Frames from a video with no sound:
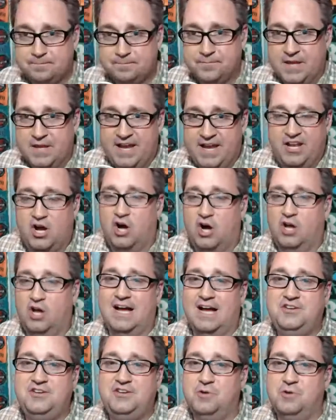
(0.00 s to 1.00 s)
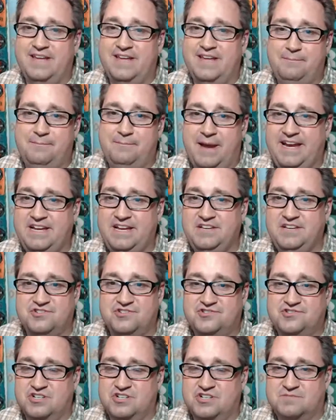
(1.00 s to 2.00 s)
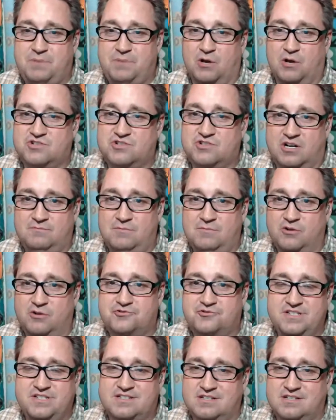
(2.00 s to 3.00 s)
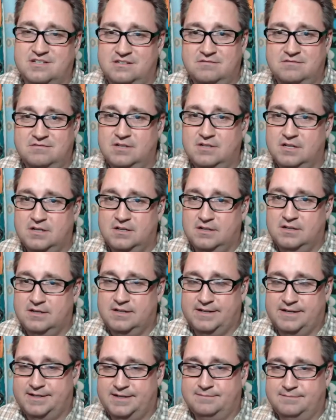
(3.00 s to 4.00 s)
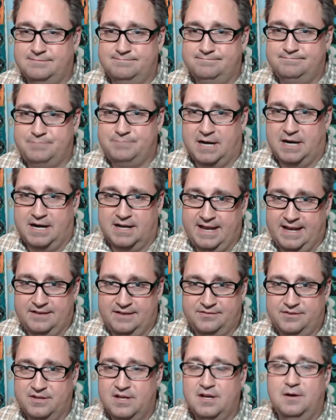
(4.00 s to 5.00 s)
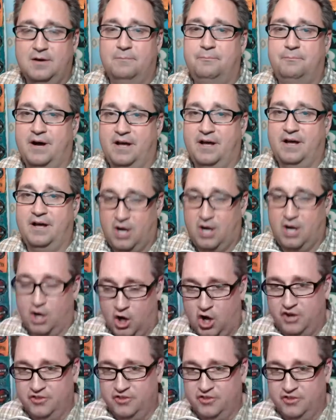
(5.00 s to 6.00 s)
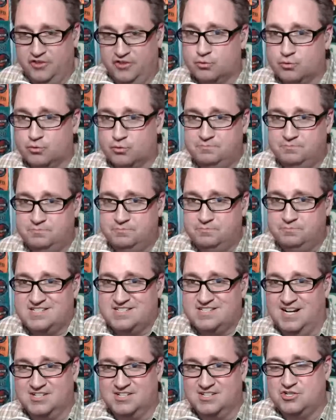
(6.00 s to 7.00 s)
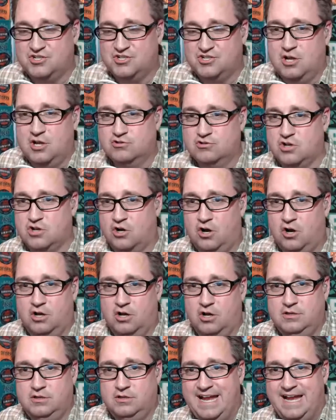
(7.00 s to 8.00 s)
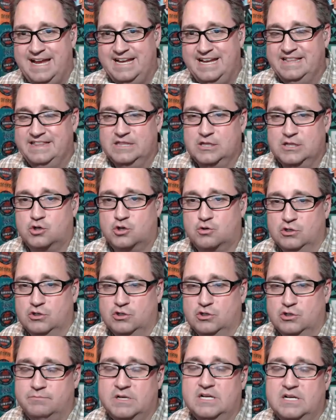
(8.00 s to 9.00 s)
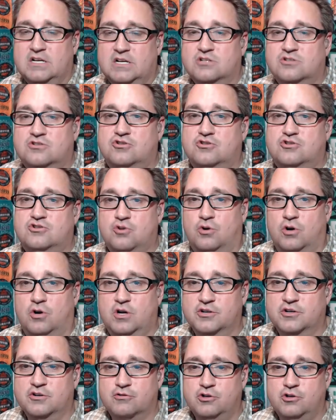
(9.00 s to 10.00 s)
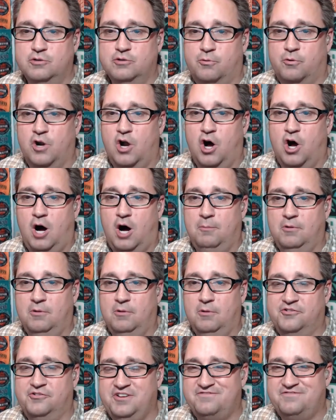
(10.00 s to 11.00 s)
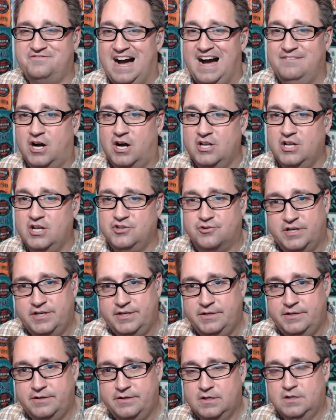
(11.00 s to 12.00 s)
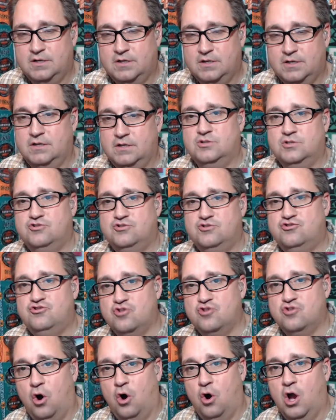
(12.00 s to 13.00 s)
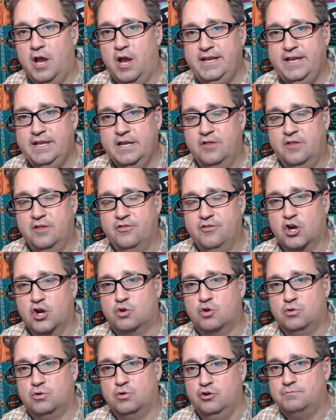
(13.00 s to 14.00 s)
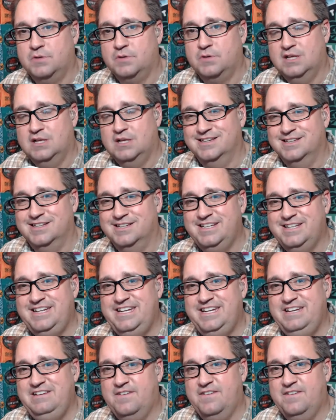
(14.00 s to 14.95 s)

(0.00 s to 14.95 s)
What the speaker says: and all I do on that page is just post our most recent podcast. But all the group discussion goes on in the group. So join the group. We're almost at 500. Join the group. Leave.